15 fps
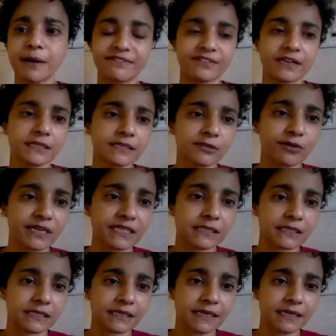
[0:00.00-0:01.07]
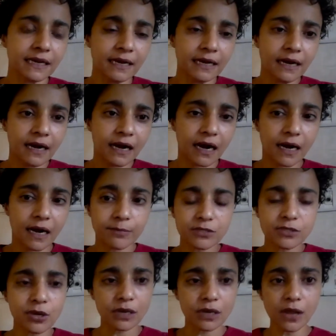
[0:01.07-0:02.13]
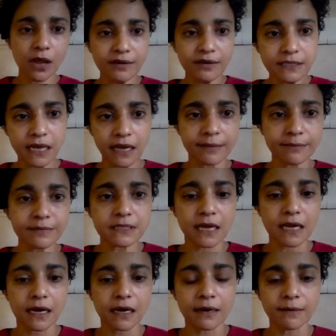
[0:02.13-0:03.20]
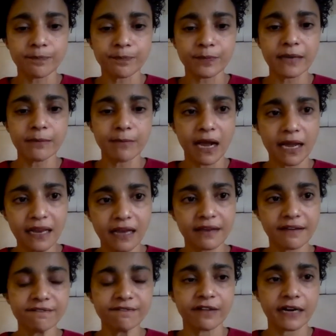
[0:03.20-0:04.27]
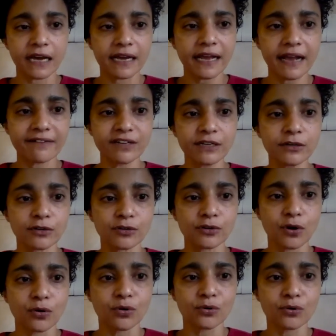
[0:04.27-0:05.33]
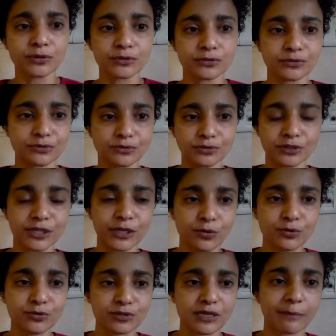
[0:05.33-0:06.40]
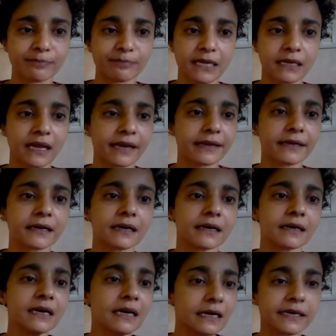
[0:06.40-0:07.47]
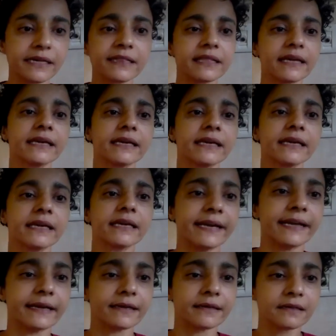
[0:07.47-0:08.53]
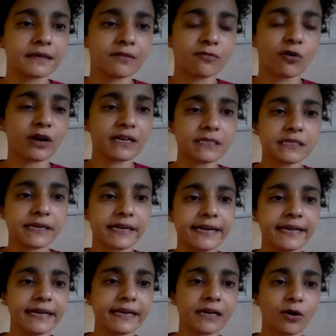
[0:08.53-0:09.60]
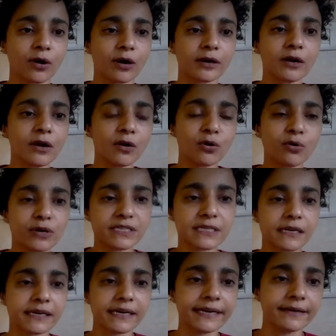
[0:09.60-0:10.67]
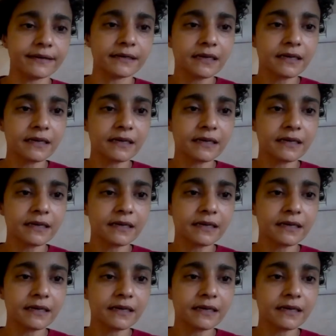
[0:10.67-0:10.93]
Bhavna's question. So a lot of times in my life, when I haven't known, something like rethinking reading, what is reading or who is a reader,